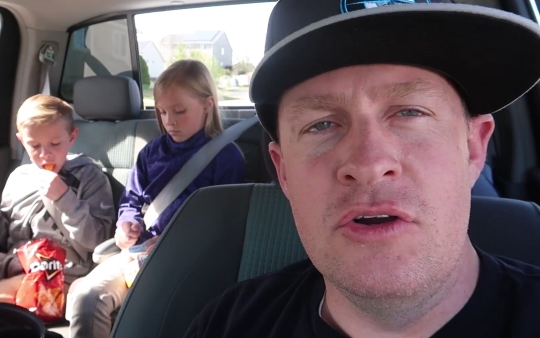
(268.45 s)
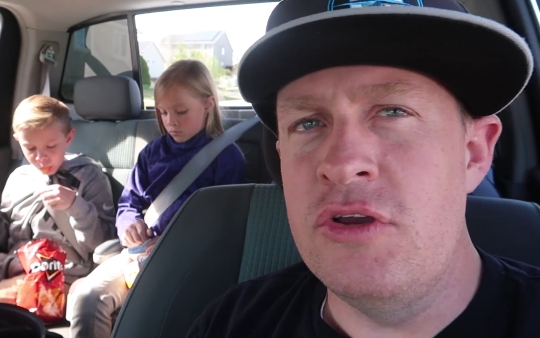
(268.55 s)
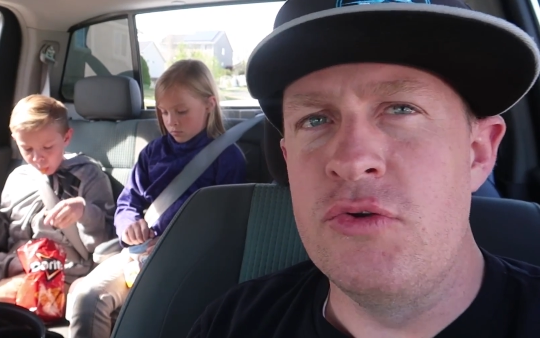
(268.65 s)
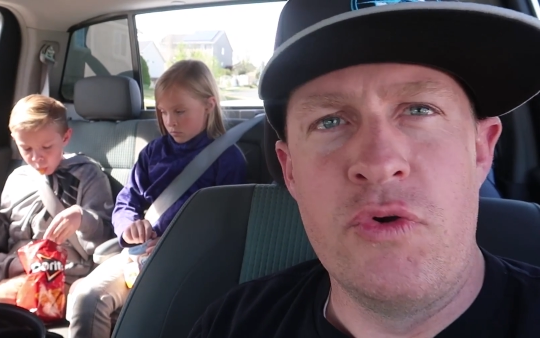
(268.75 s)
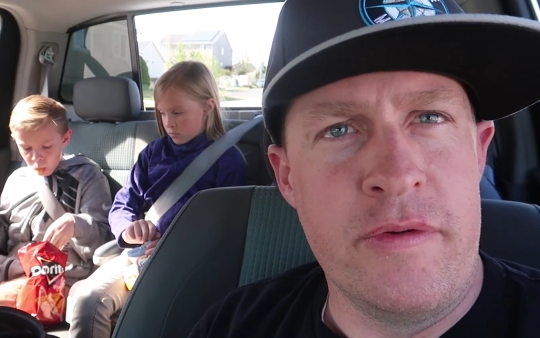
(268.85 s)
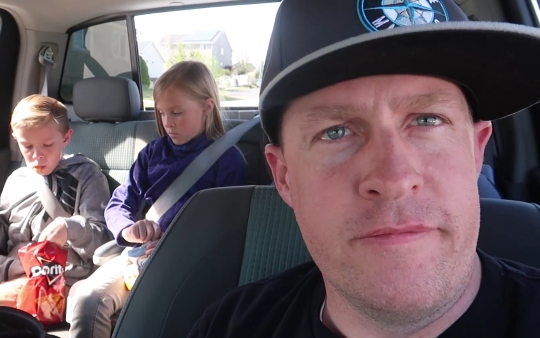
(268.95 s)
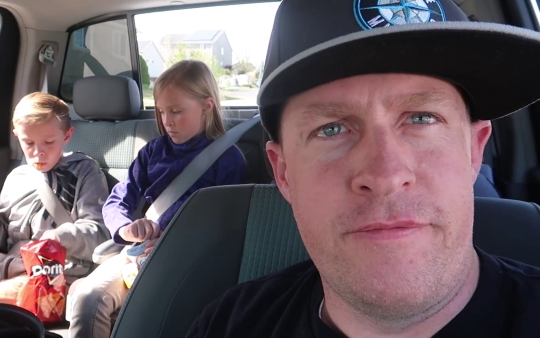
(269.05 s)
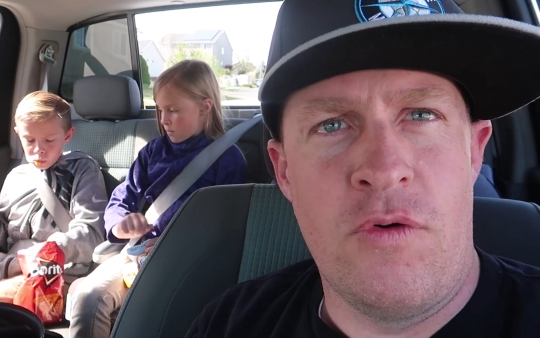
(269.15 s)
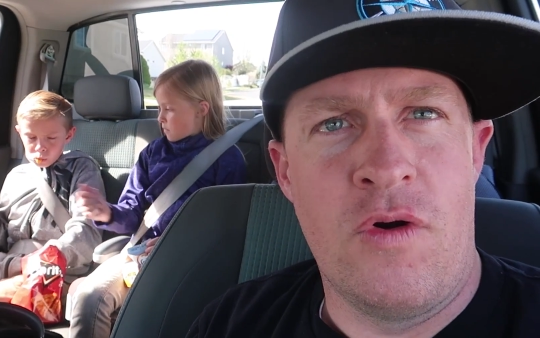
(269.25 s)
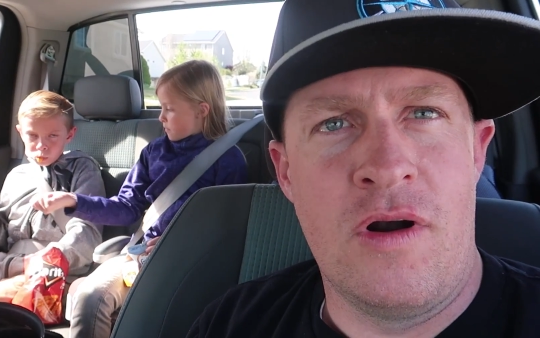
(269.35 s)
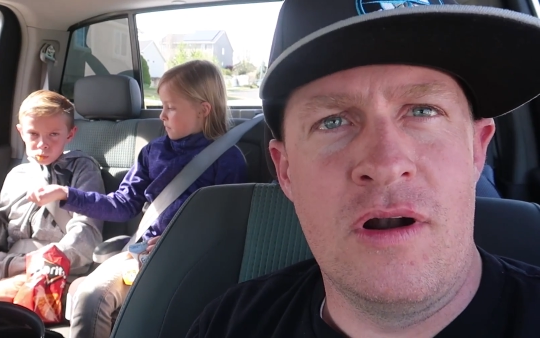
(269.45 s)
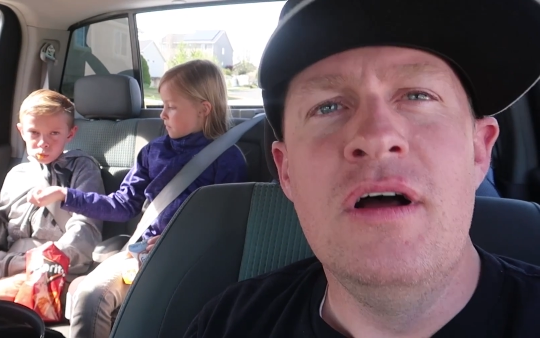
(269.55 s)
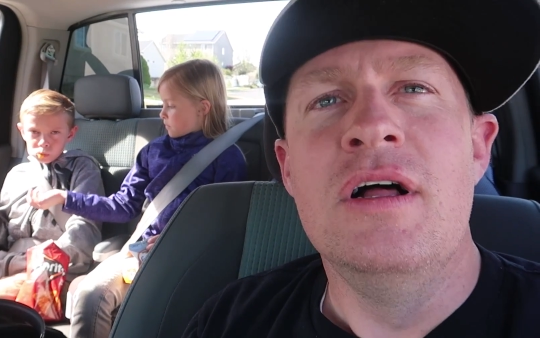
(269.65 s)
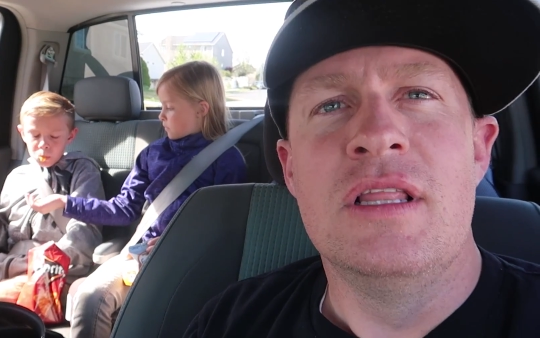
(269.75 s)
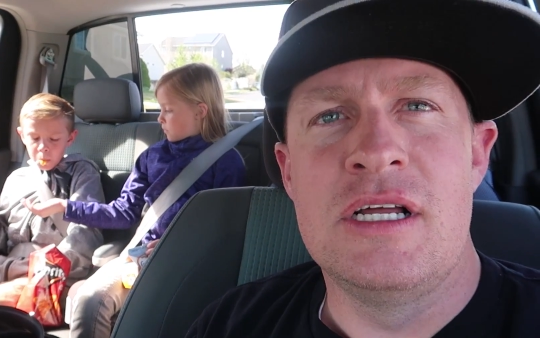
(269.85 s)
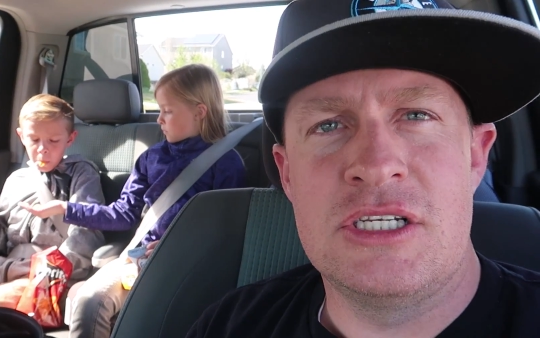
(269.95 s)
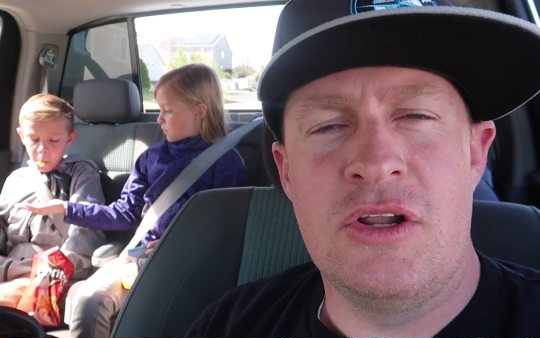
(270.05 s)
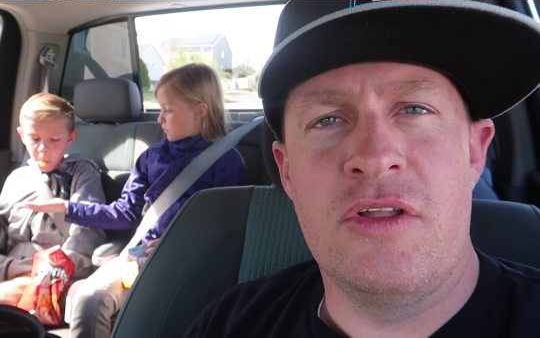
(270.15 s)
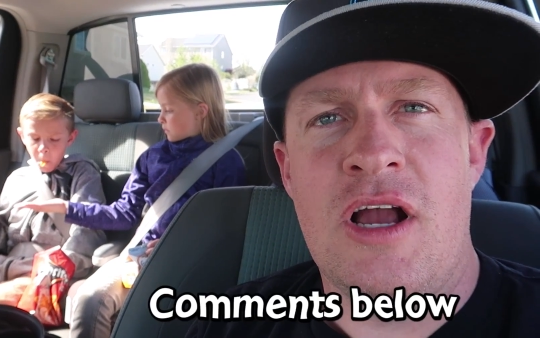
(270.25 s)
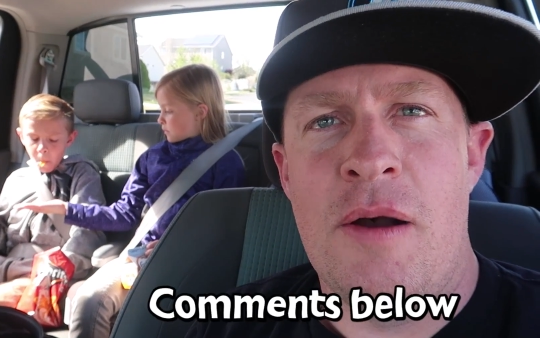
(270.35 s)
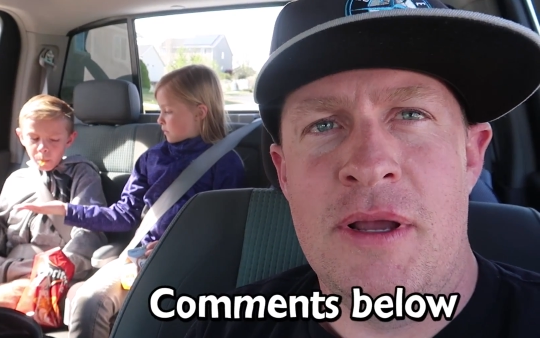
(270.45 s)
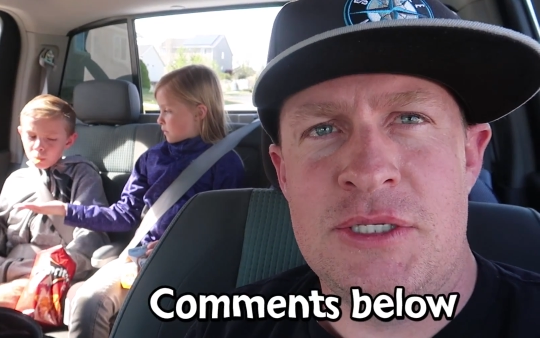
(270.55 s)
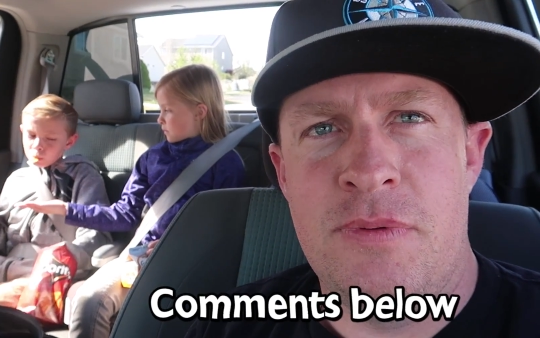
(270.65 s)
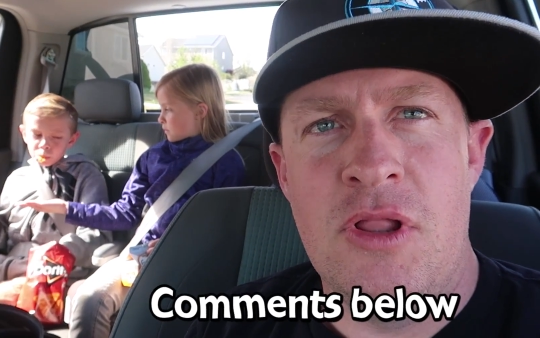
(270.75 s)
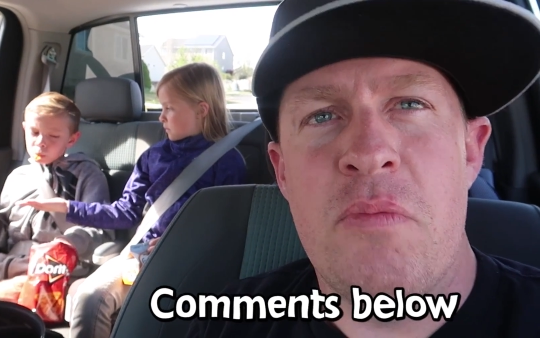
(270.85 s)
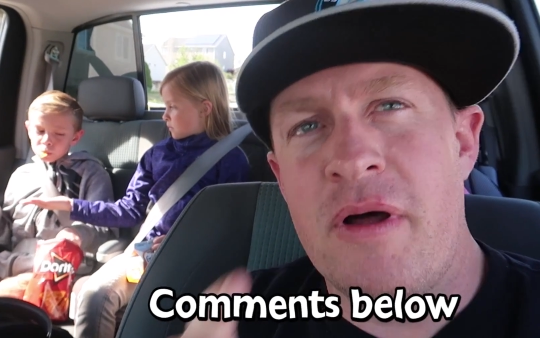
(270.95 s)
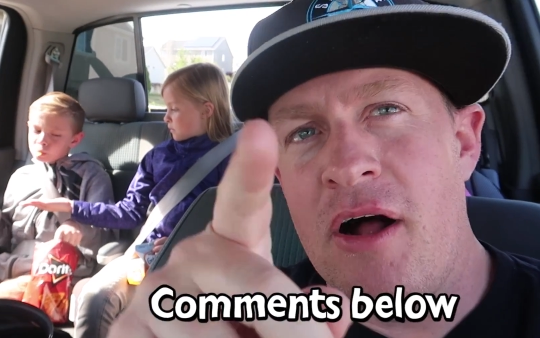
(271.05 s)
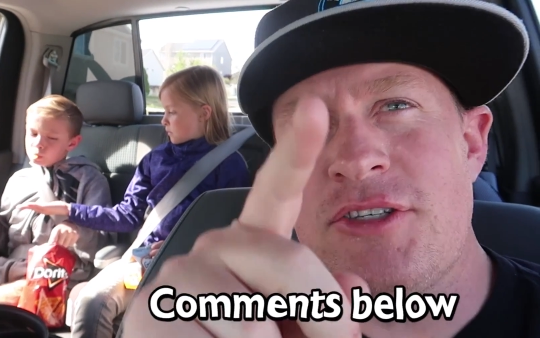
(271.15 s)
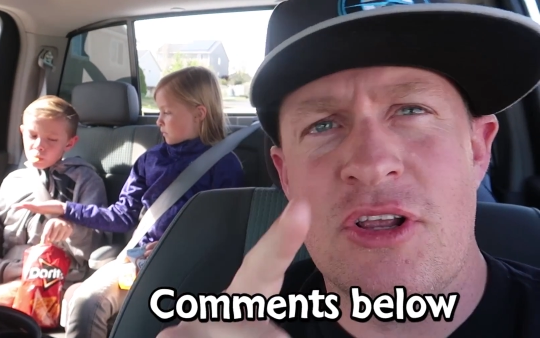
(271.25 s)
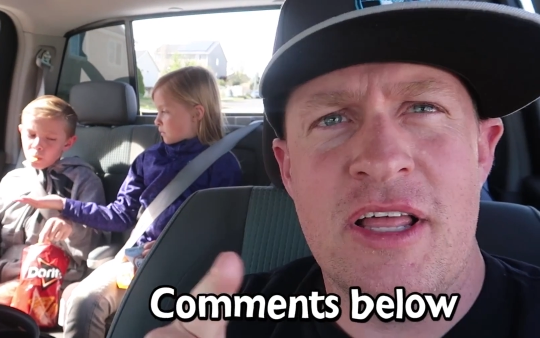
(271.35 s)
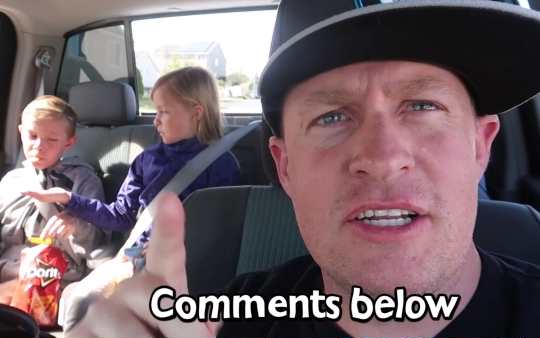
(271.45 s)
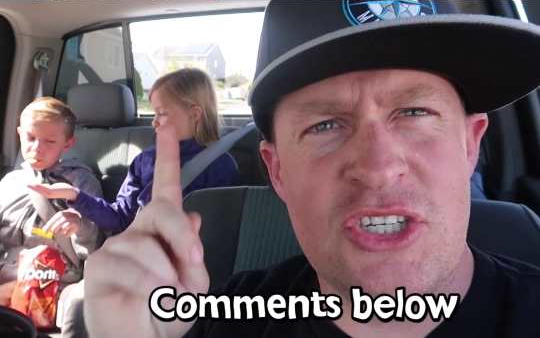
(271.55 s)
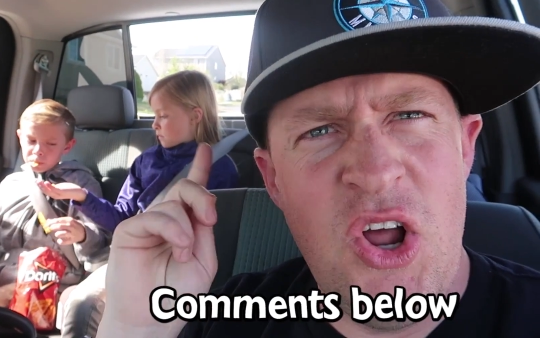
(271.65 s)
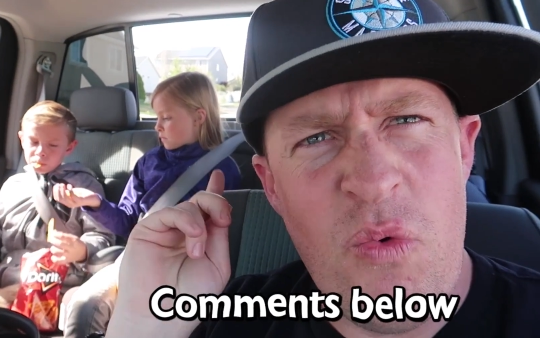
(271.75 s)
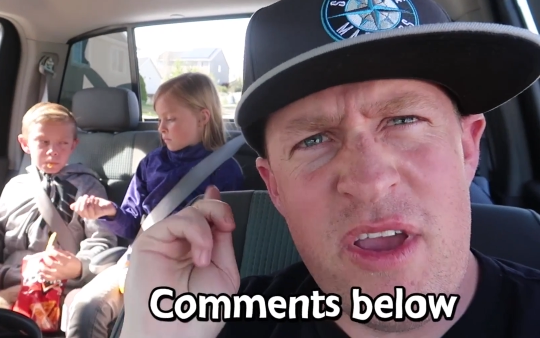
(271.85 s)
Speaker 1: Who you rooting for? Let us know in the comments below. But also let us know